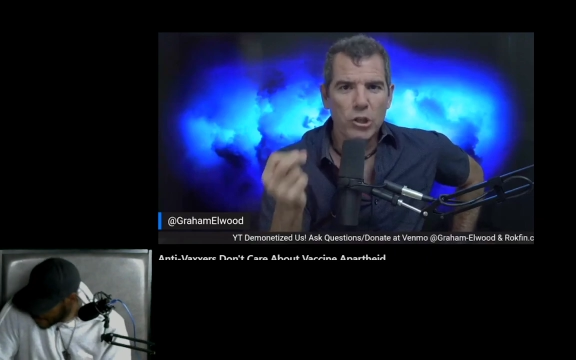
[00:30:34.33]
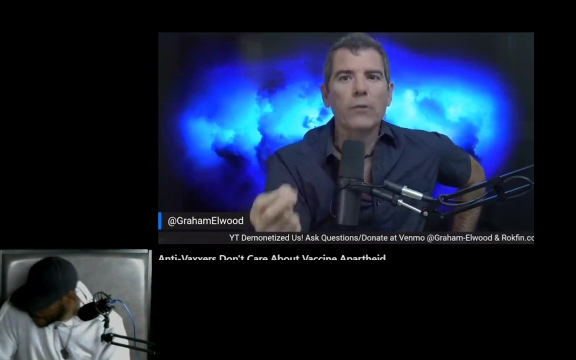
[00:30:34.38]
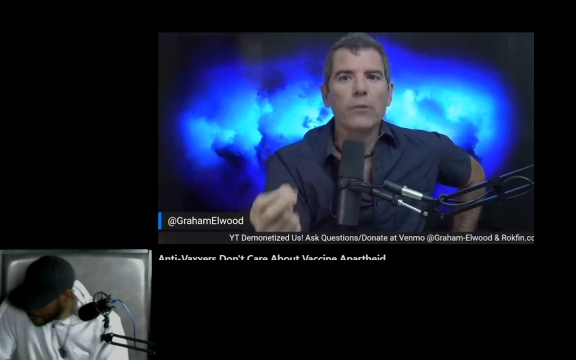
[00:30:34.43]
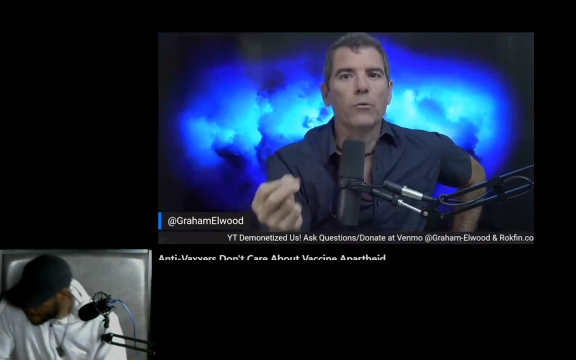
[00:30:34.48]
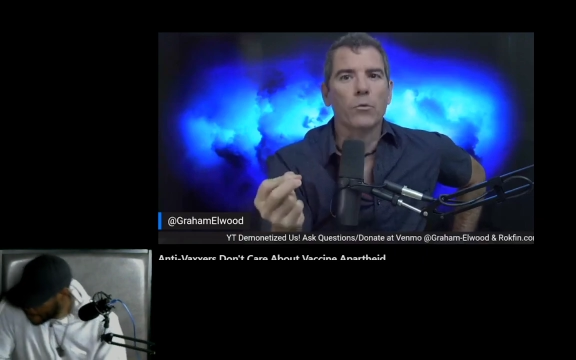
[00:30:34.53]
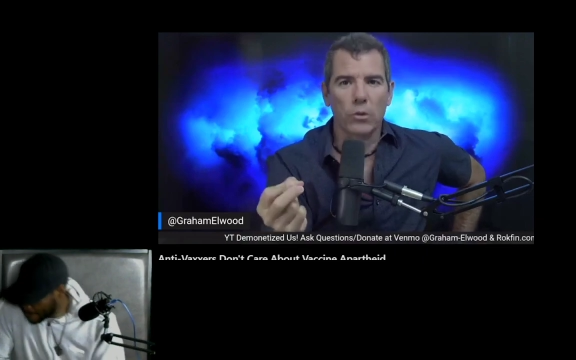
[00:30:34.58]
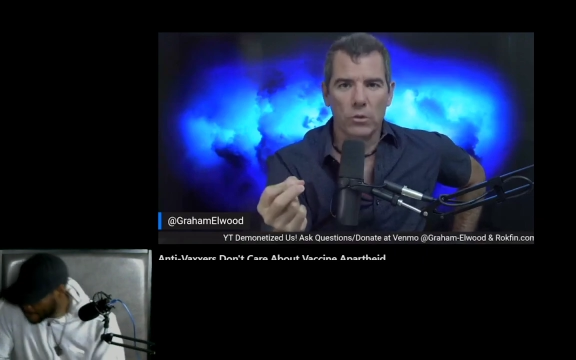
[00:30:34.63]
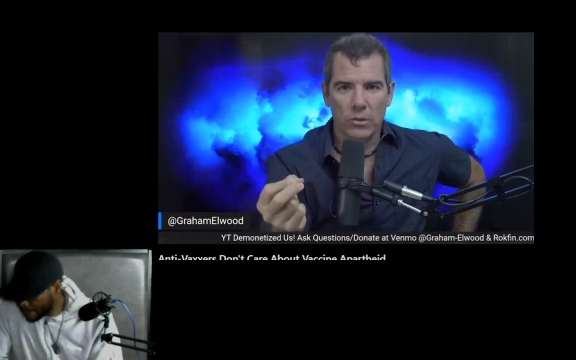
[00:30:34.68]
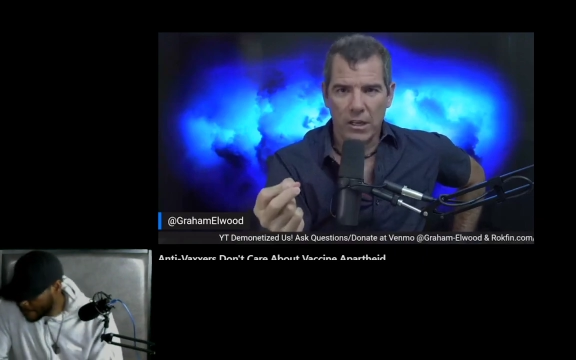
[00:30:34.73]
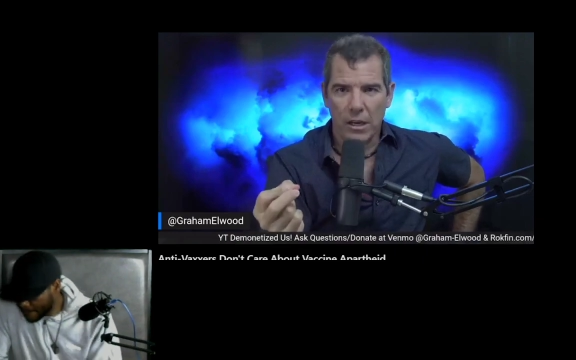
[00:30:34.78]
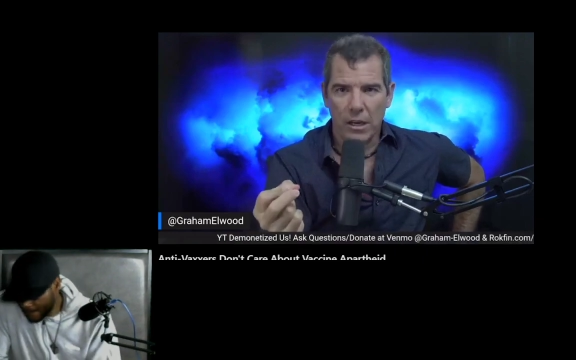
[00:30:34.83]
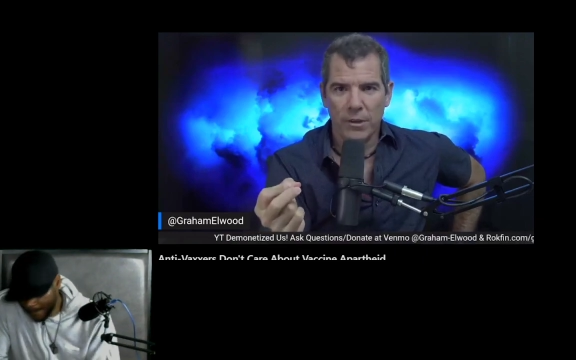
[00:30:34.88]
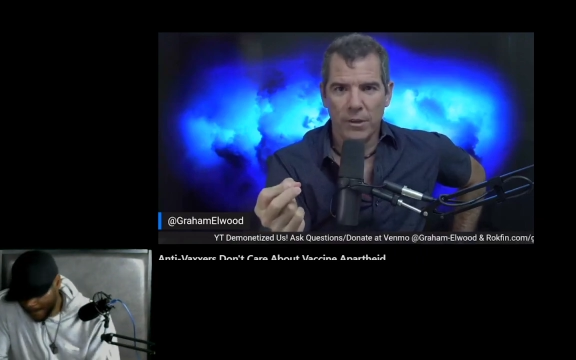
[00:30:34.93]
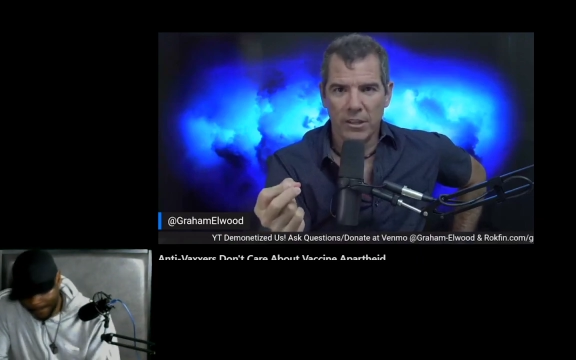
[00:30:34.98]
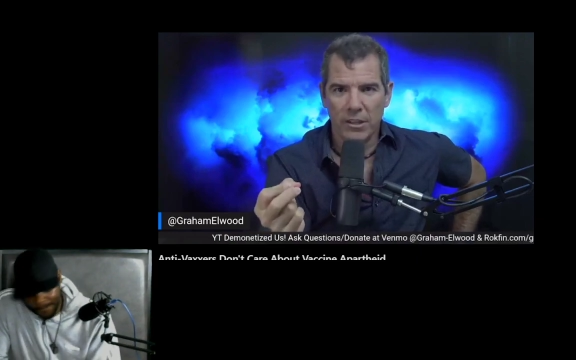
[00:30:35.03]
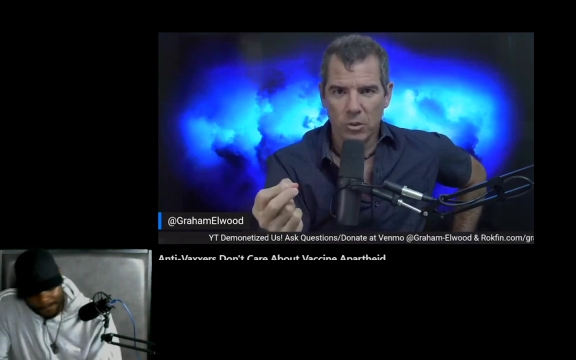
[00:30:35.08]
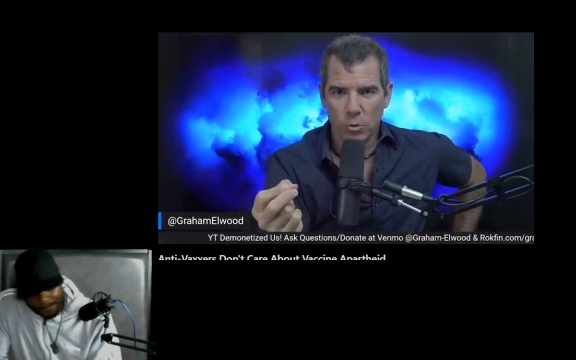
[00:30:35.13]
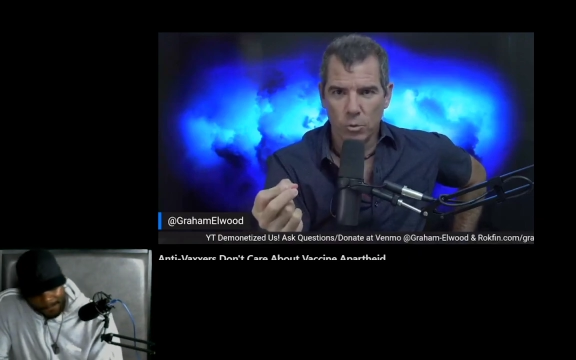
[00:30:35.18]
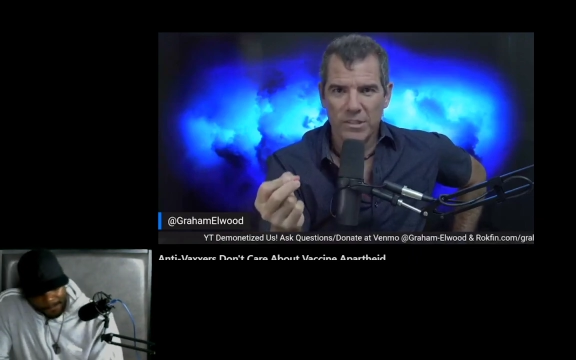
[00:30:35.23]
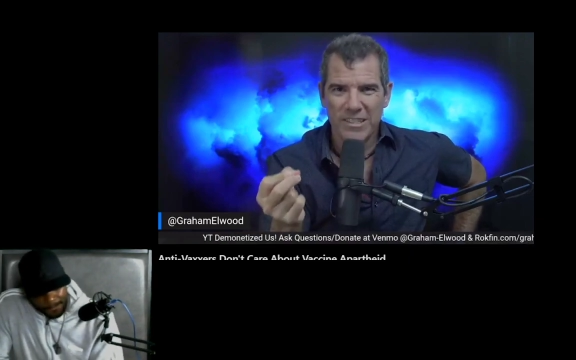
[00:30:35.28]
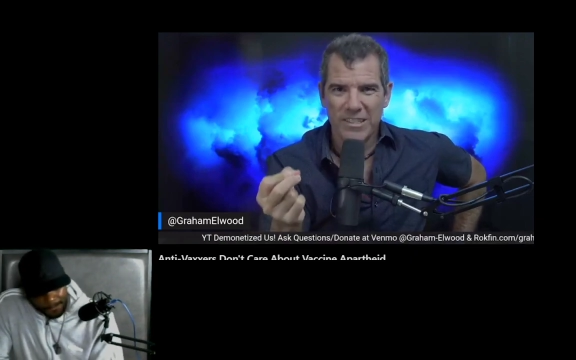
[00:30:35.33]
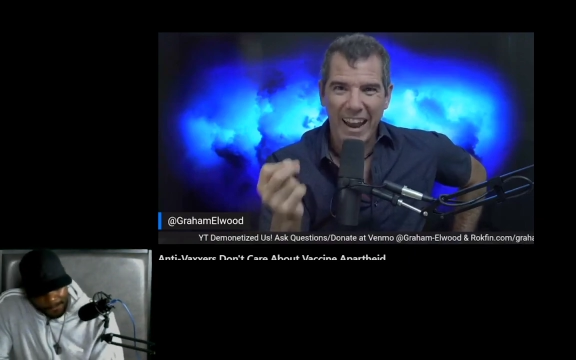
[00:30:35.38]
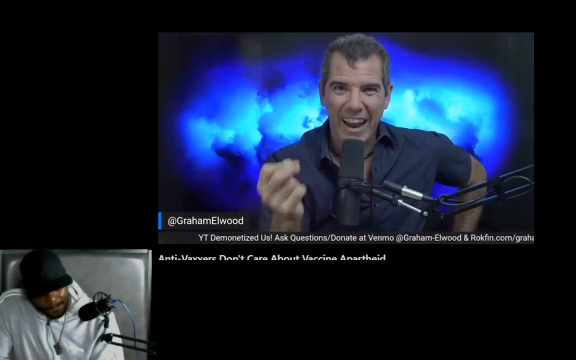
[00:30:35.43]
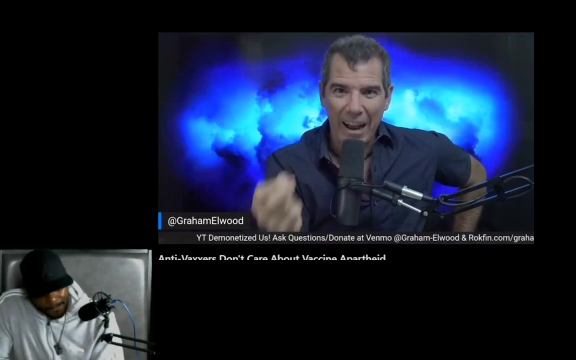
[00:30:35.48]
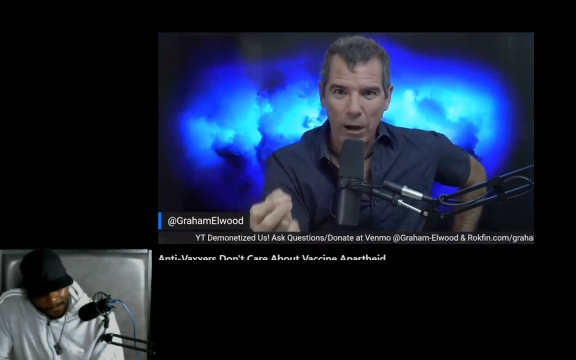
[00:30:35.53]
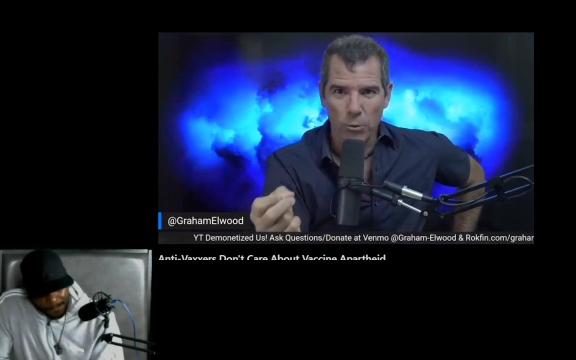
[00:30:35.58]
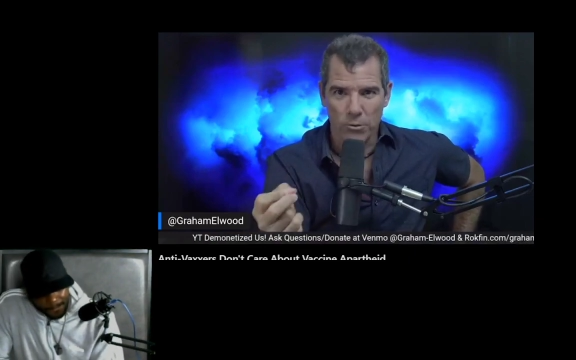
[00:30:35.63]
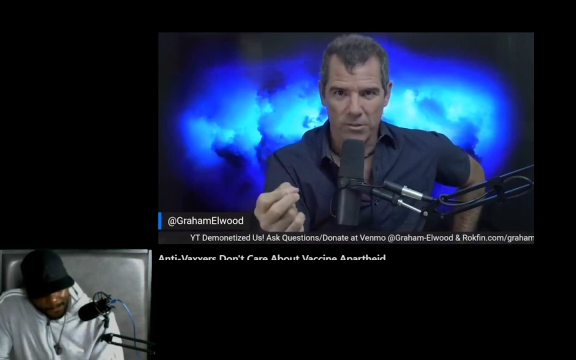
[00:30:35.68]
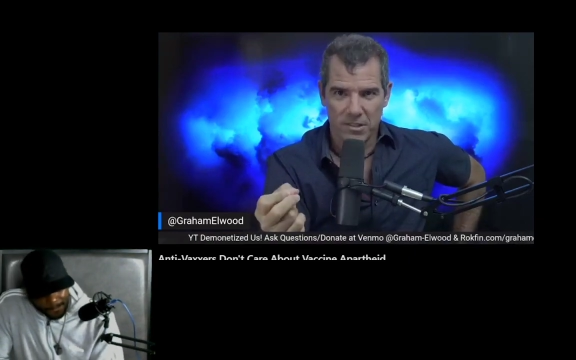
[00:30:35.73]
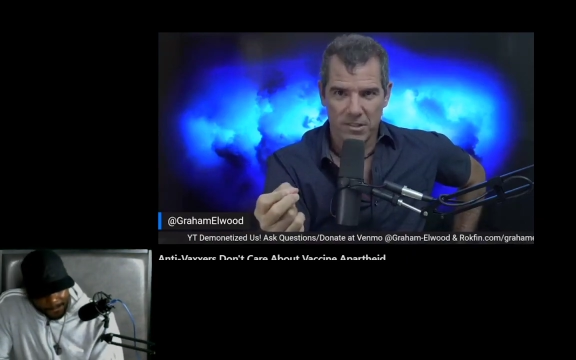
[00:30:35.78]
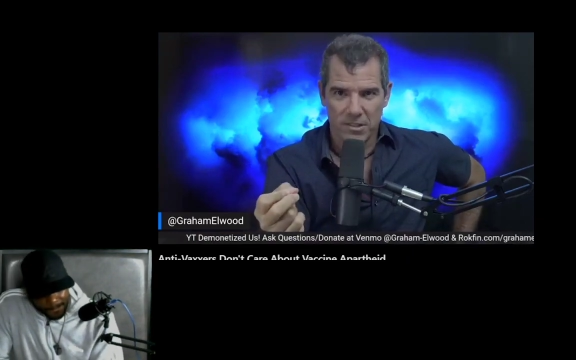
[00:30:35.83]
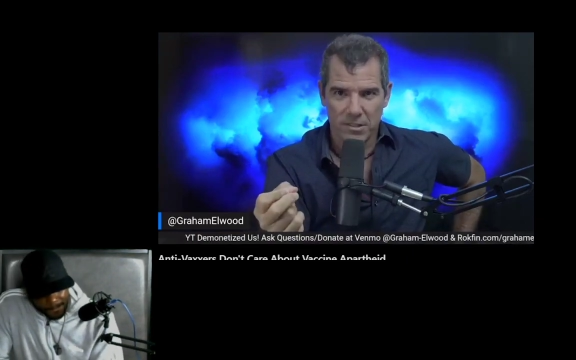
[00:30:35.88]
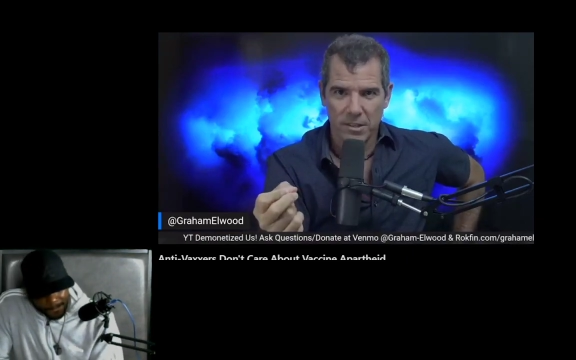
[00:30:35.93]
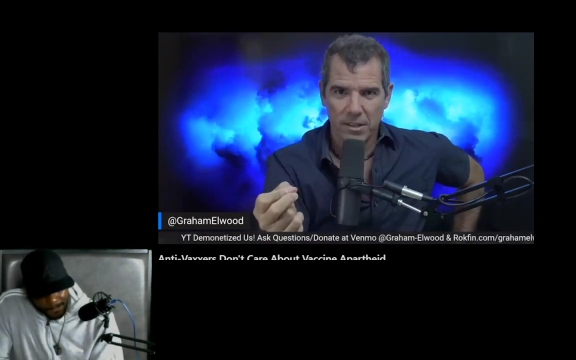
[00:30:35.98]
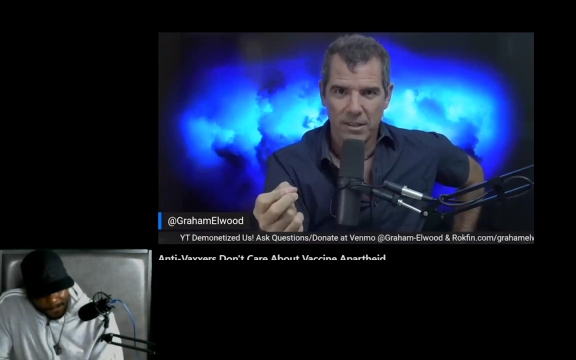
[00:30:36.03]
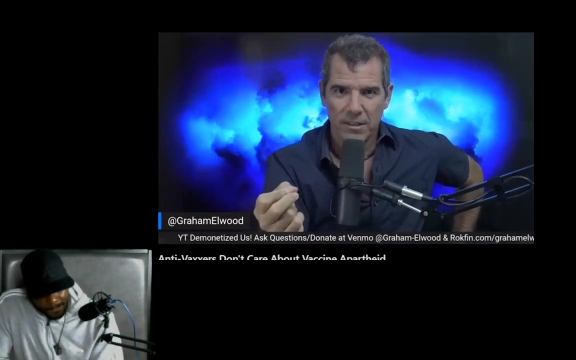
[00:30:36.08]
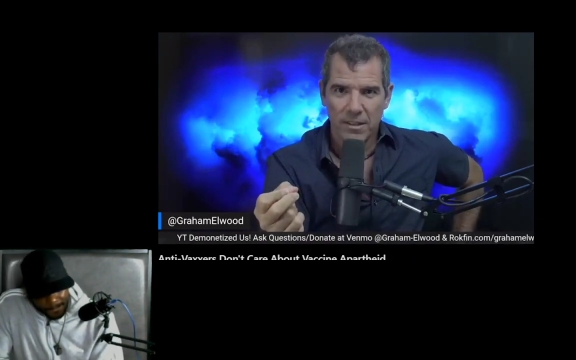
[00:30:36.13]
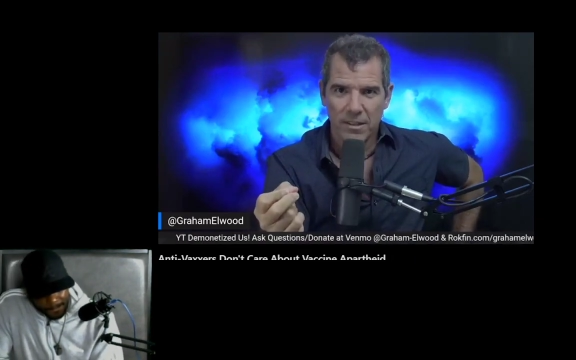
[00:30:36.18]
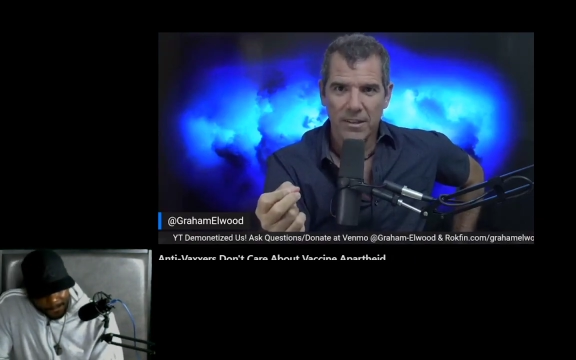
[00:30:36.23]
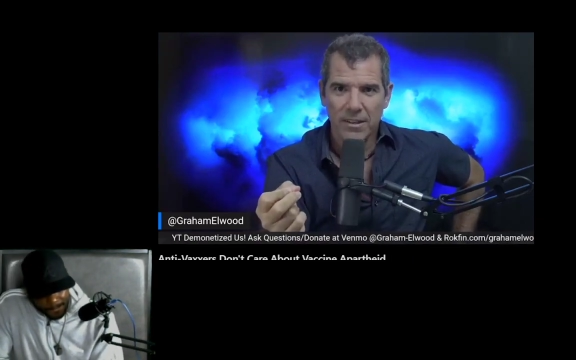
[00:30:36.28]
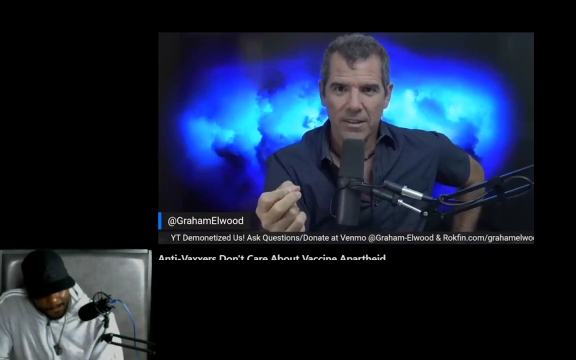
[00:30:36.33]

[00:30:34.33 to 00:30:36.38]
General coming to his house.